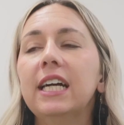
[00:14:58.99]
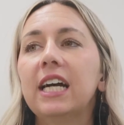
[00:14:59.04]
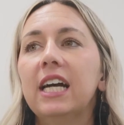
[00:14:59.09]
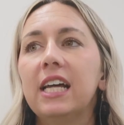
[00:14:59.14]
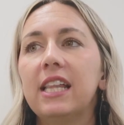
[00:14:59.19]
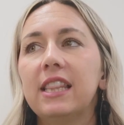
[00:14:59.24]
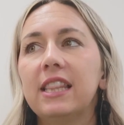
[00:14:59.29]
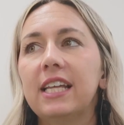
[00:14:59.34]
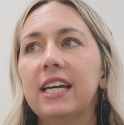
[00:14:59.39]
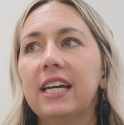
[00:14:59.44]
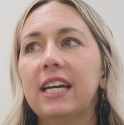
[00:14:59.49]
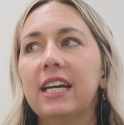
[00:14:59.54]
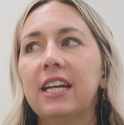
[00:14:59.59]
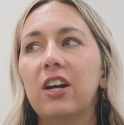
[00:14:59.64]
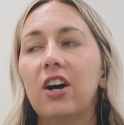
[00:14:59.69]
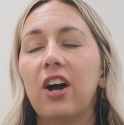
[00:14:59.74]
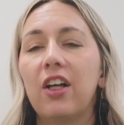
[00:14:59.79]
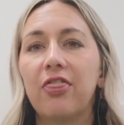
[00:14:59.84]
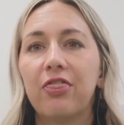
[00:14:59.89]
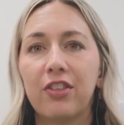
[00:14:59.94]
And then
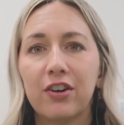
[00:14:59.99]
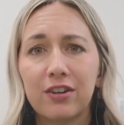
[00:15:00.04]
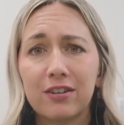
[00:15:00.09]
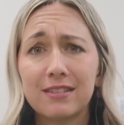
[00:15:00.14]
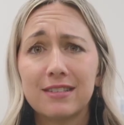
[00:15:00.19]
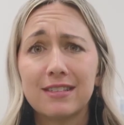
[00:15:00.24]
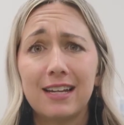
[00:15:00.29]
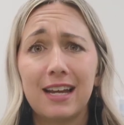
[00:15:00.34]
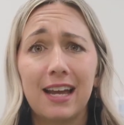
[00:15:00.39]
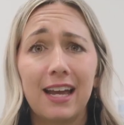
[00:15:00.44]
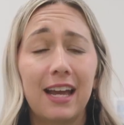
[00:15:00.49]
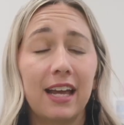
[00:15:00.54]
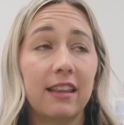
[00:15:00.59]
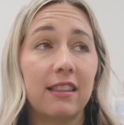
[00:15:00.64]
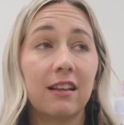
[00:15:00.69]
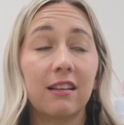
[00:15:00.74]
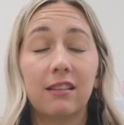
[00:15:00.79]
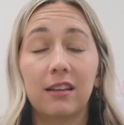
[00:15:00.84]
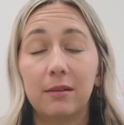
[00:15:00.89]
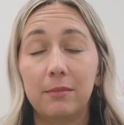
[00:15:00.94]
on Thursday,
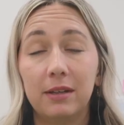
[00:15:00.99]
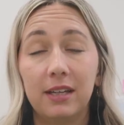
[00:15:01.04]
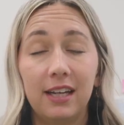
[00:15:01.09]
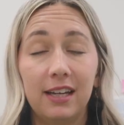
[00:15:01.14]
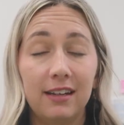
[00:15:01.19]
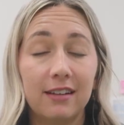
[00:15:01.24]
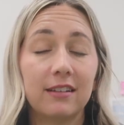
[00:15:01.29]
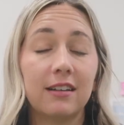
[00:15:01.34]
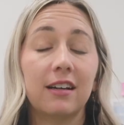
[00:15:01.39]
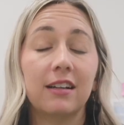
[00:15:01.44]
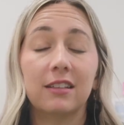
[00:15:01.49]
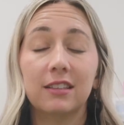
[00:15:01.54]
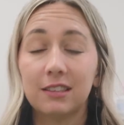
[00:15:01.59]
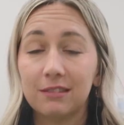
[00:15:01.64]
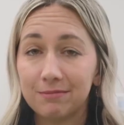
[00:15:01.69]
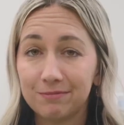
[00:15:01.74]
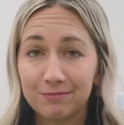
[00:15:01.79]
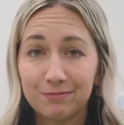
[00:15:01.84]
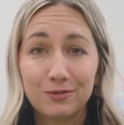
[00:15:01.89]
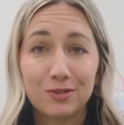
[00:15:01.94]
the lemonade kind
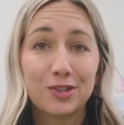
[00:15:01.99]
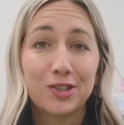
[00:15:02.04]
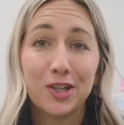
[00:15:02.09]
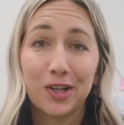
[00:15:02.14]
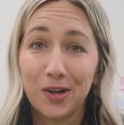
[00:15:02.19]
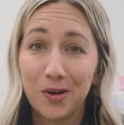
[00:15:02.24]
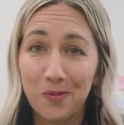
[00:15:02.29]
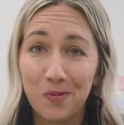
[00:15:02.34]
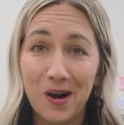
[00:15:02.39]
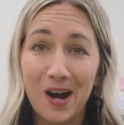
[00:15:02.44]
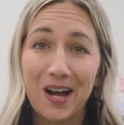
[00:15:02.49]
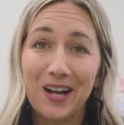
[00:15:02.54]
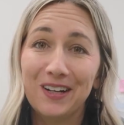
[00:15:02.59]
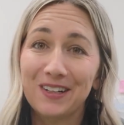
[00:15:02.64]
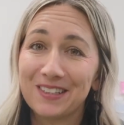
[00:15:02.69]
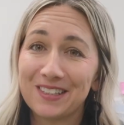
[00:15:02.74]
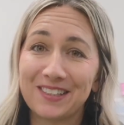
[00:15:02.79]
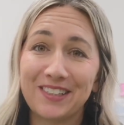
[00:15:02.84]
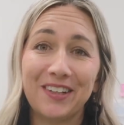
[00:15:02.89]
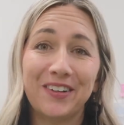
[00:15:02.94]
of took a
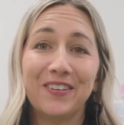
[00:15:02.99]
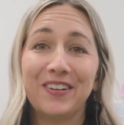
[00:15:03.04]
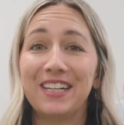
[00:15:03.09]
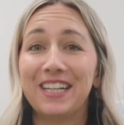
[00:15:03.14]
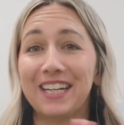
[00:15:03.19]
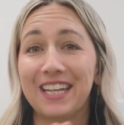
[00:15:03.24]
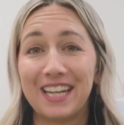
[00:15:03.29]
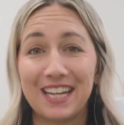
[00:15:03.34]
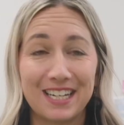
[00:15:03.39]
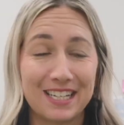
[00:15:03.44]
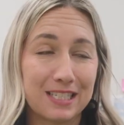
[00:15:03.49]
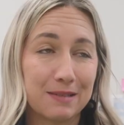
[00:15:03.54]
while, so we didn't get to